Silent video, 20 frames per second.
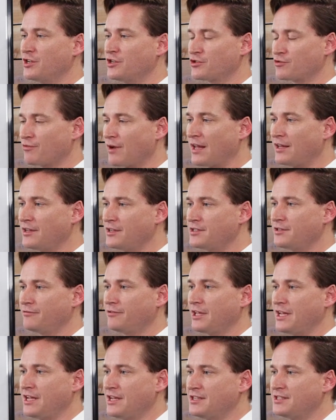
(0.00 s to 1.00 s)
is
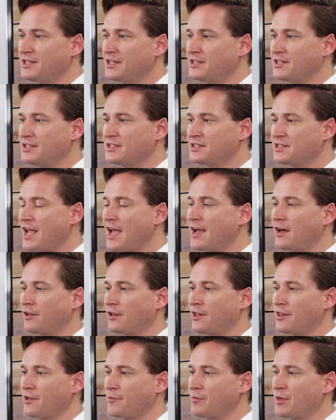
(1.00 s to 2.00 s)
relatively easy to scale
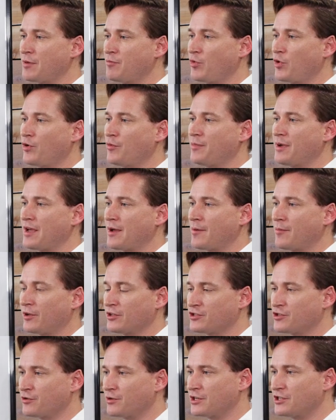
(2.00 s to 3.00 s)
and that people will be able
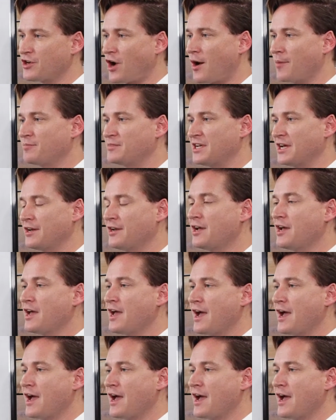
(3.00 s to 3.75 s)
to adopt it